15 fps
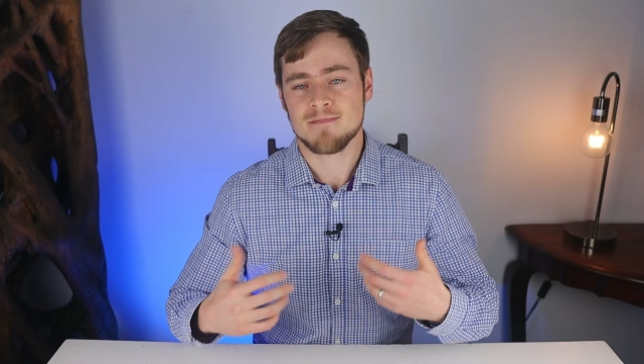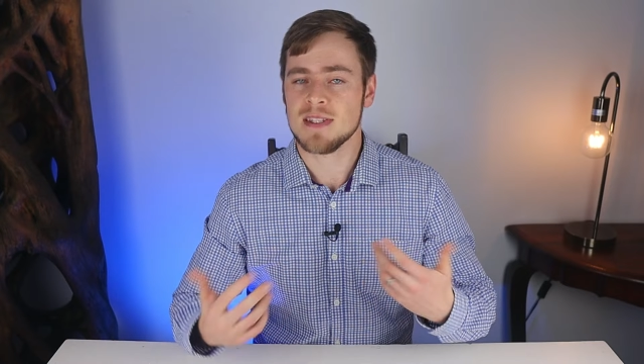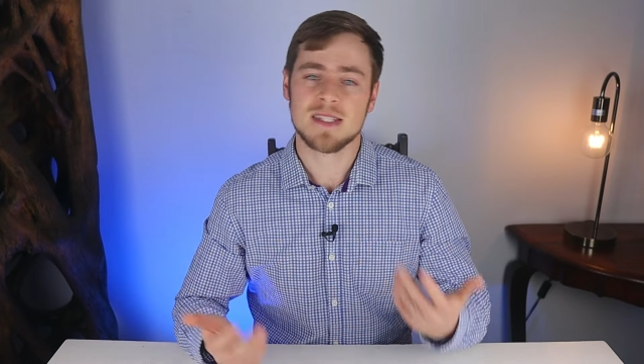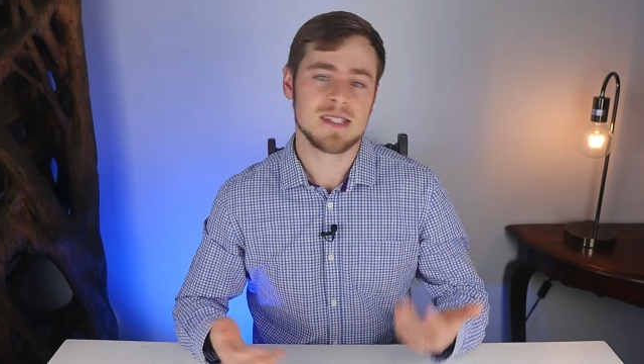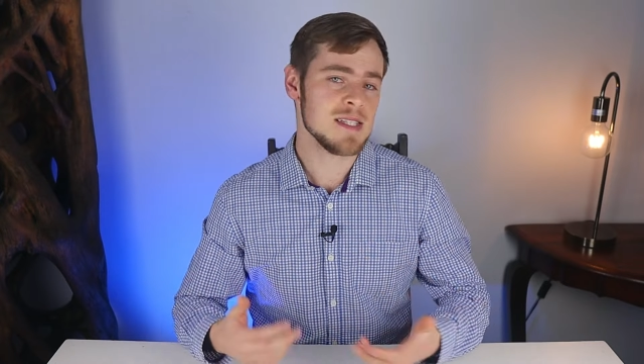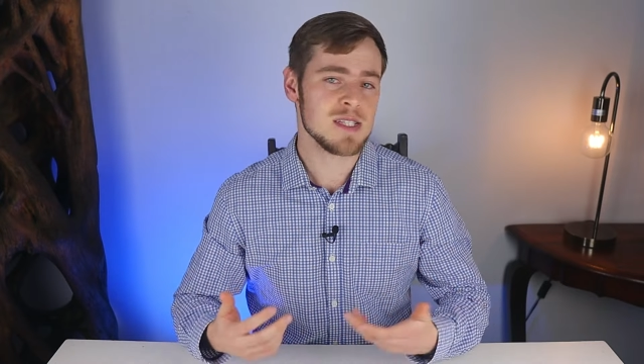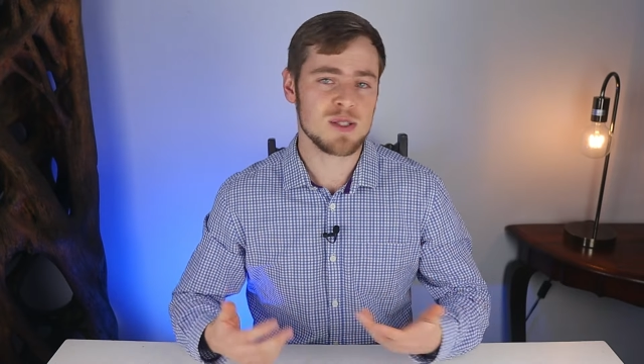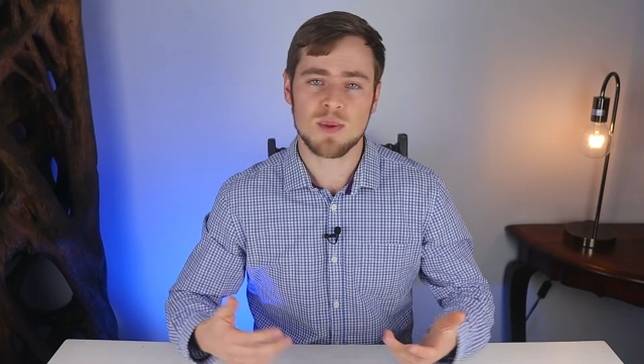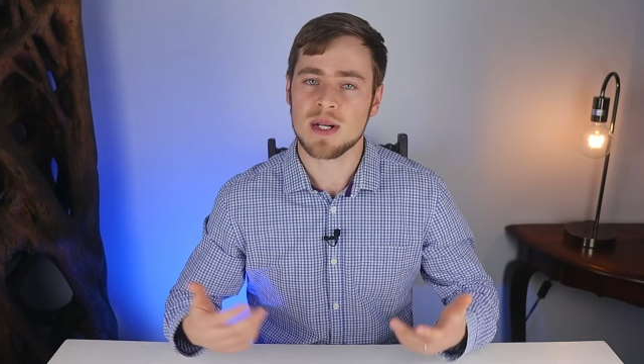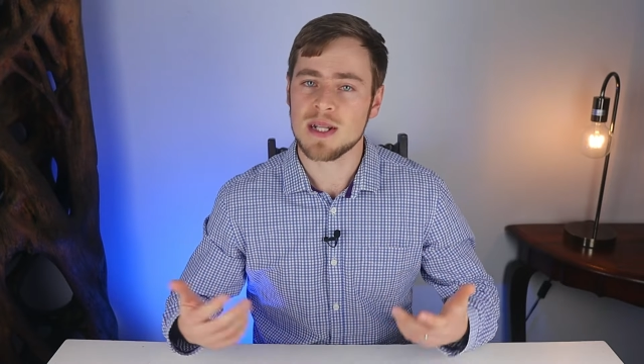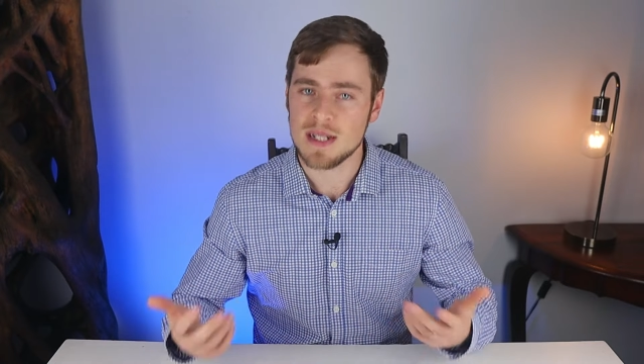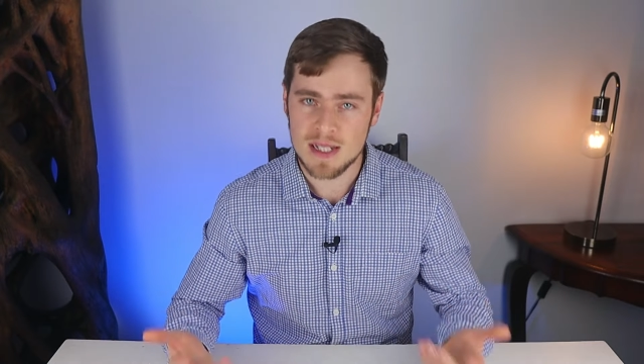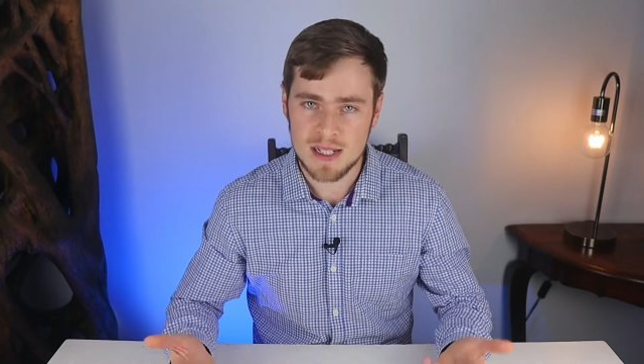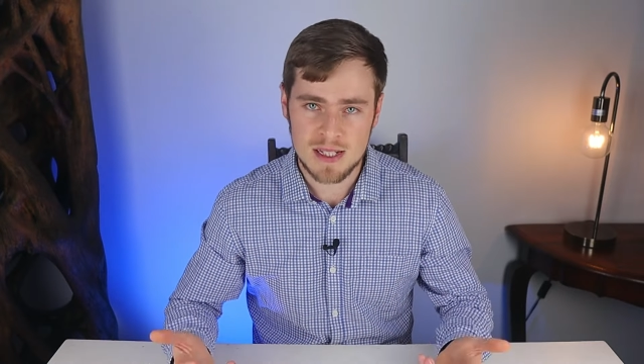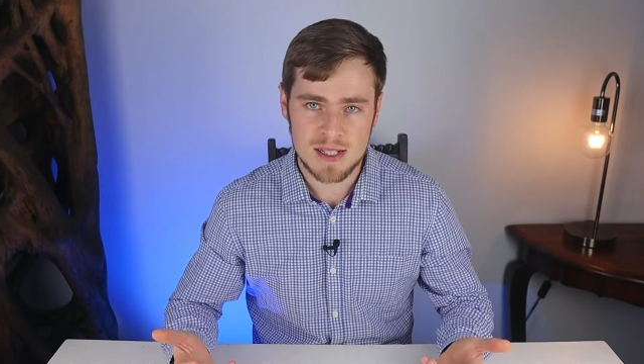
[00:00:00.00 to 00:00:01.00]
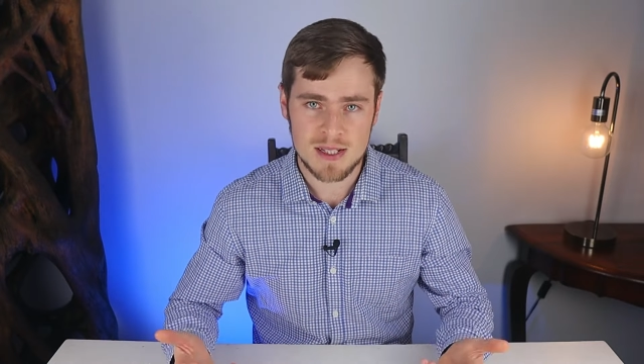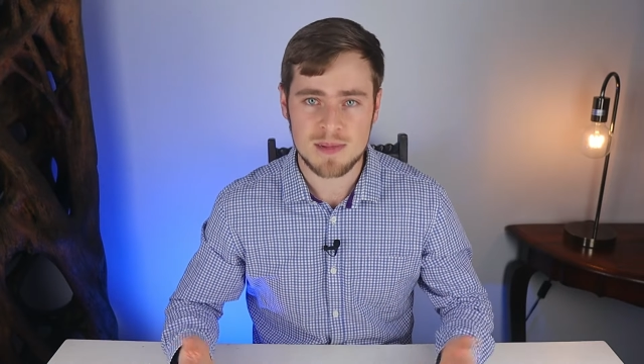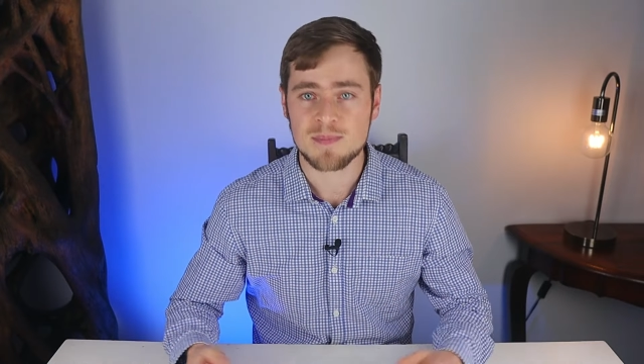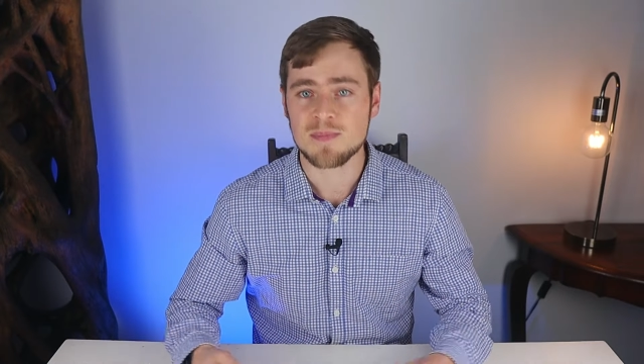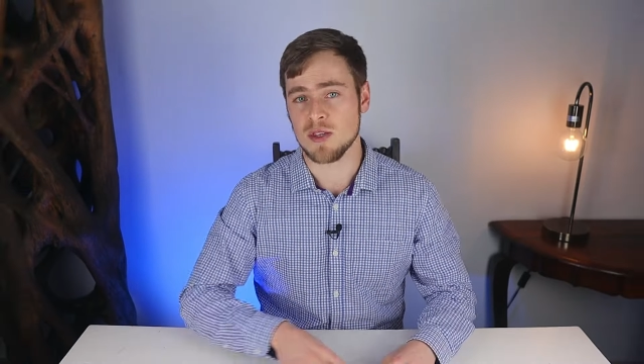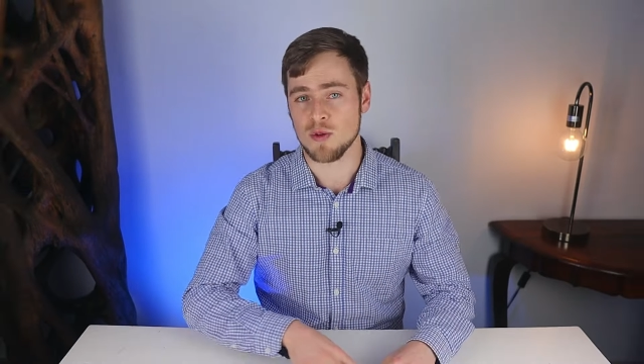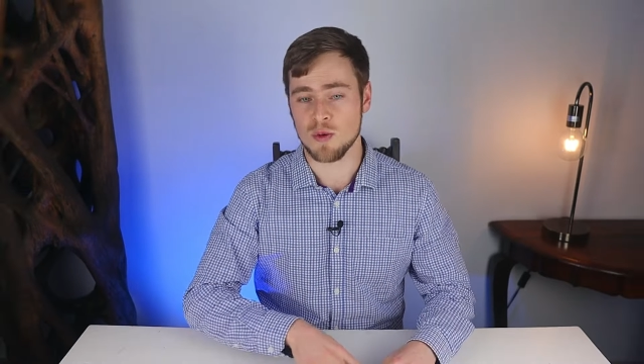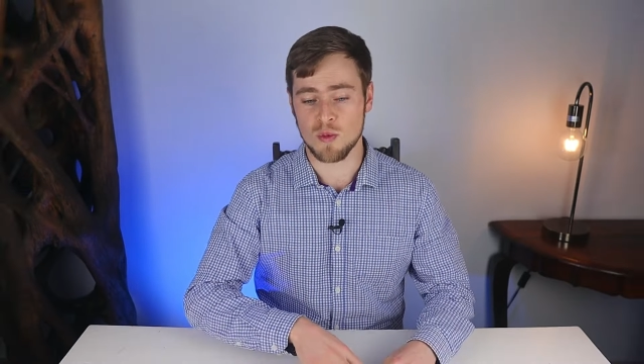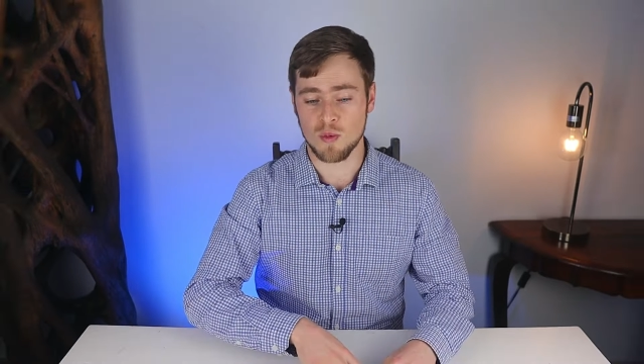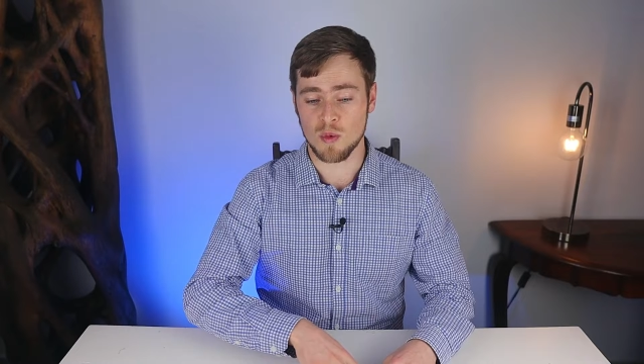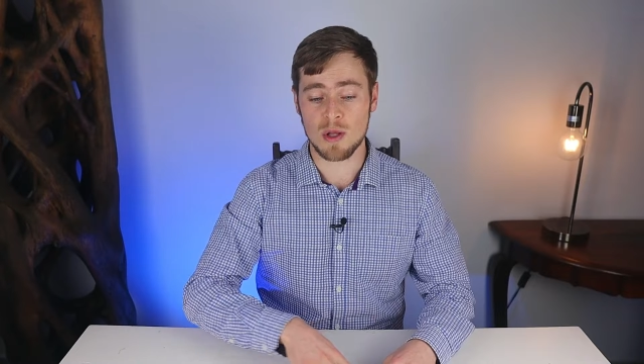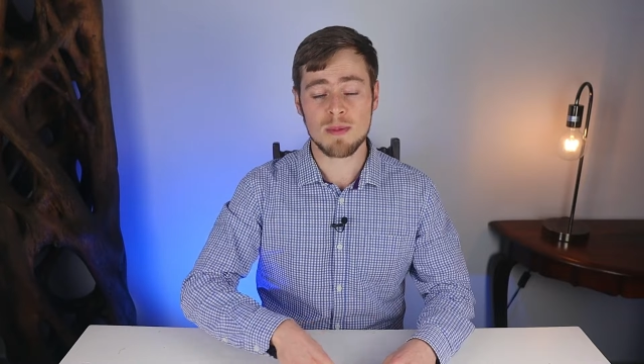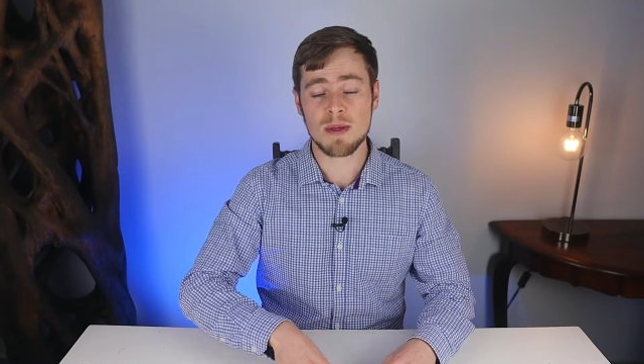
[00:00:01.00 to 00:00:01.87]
This is what it is. You will